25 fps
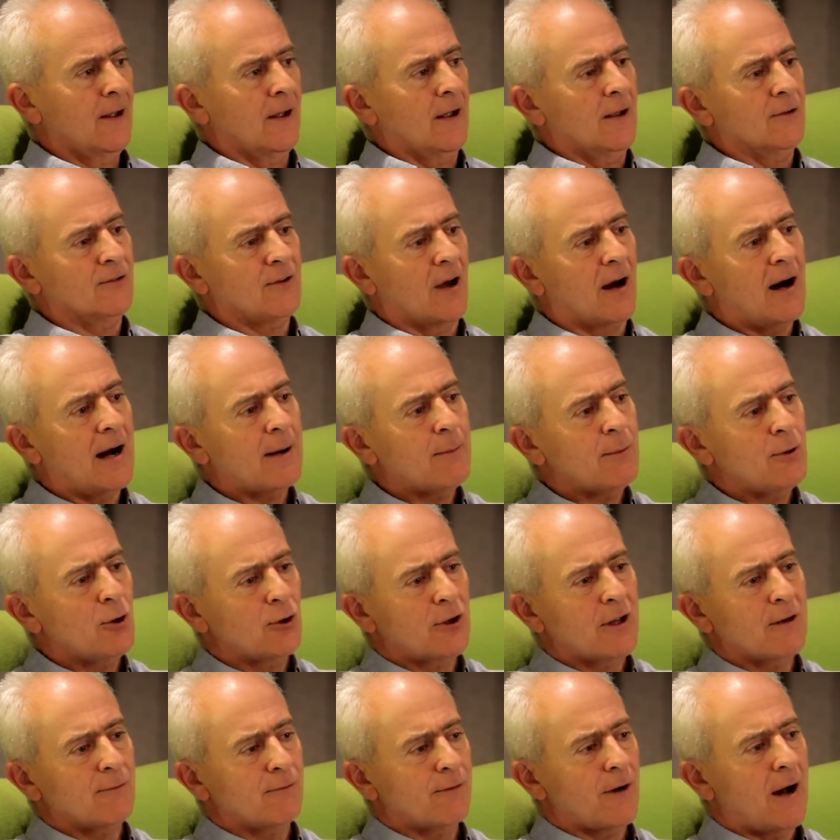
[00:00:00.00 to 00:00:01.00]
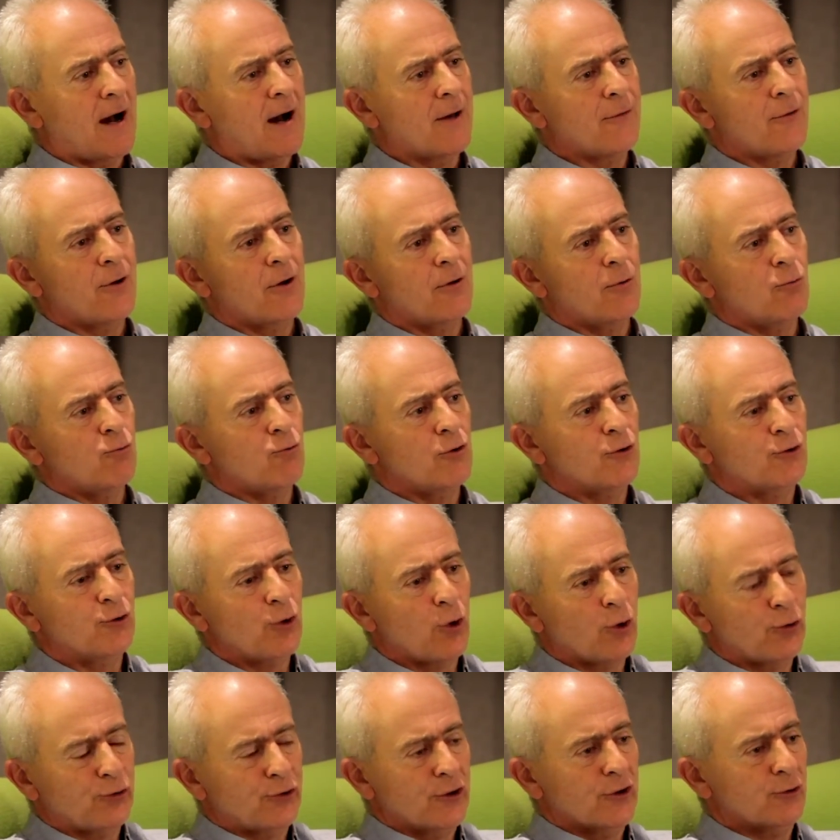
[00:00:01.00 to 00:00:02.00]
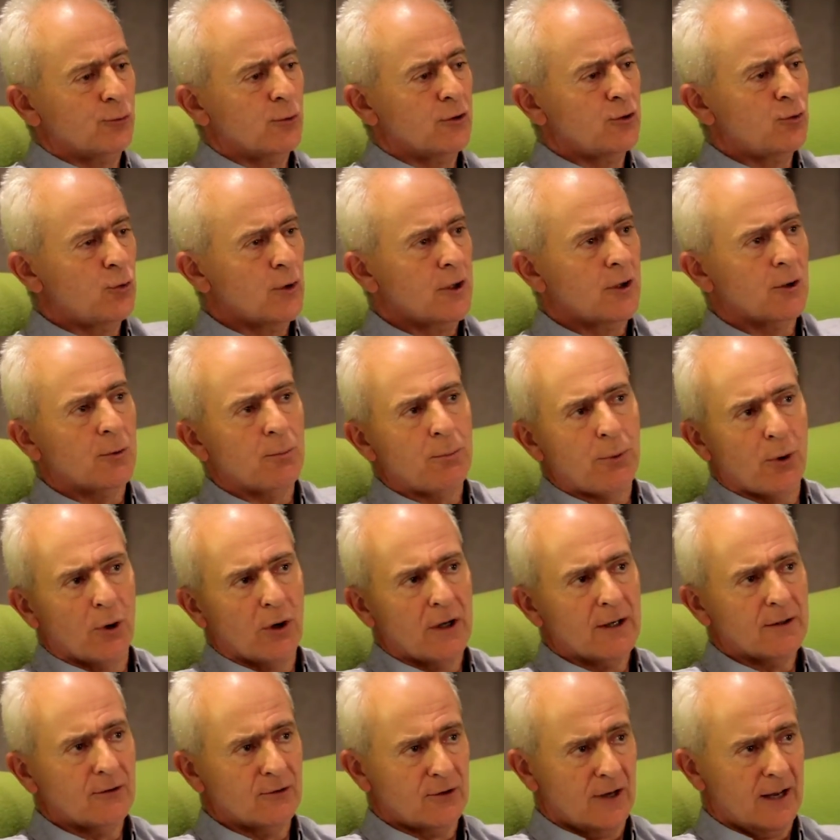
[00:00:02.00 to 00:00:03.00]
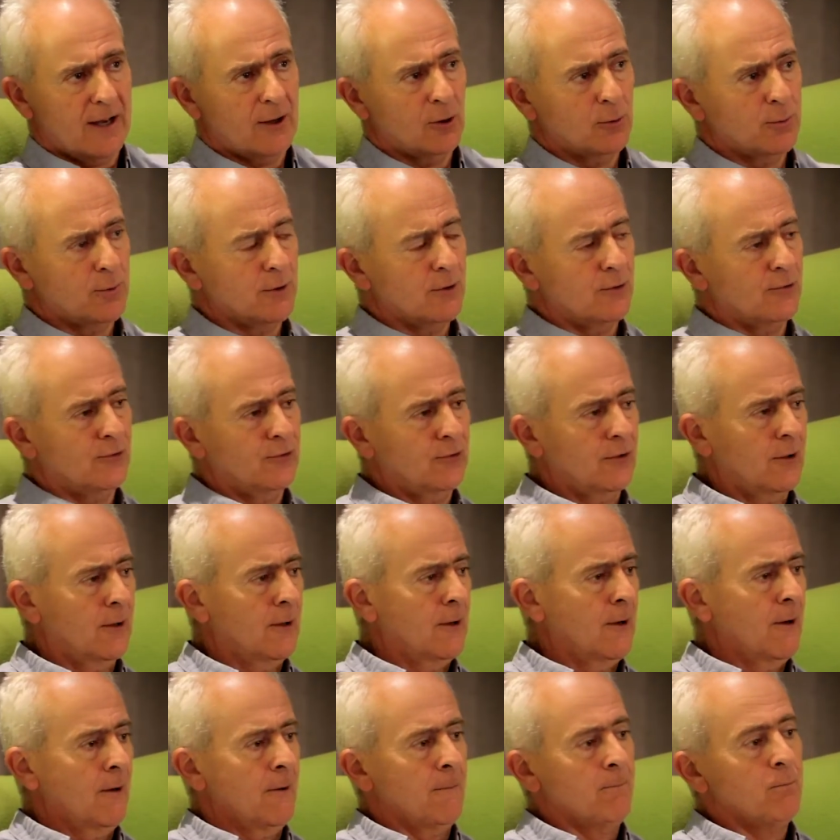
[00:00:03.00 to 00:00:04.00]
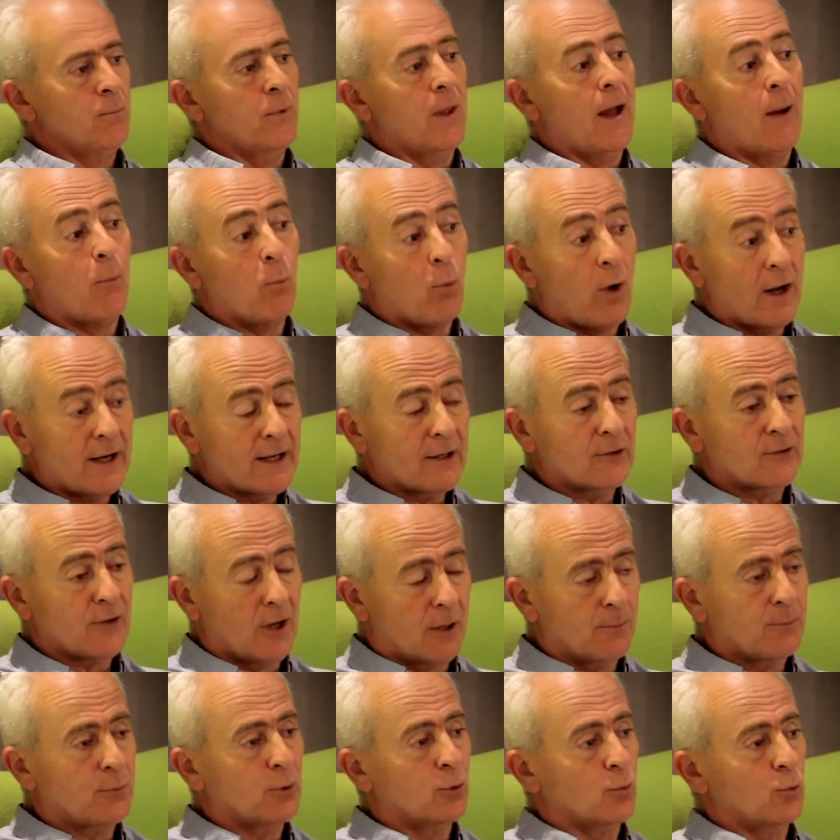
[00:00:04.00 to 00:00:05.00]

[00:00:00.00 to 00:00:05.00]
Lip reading: So I'm looking for other resources which we can pull in to help us. And one example